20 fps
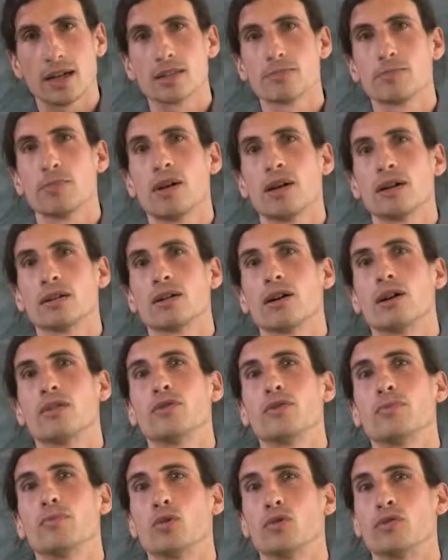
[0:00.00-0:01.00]
as part of
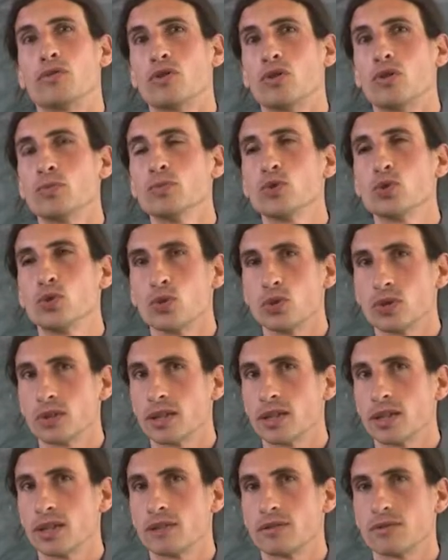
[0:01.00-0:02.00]
the Perform
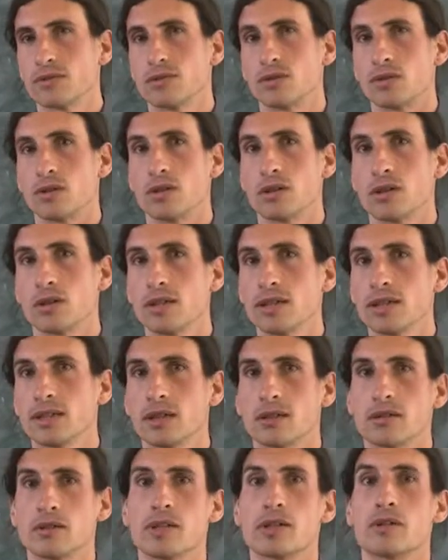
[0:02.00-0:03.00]
Toolkit for Early
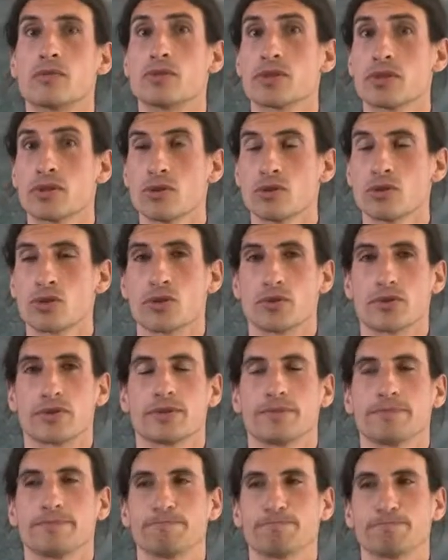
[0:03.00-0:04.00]
Career Researchers.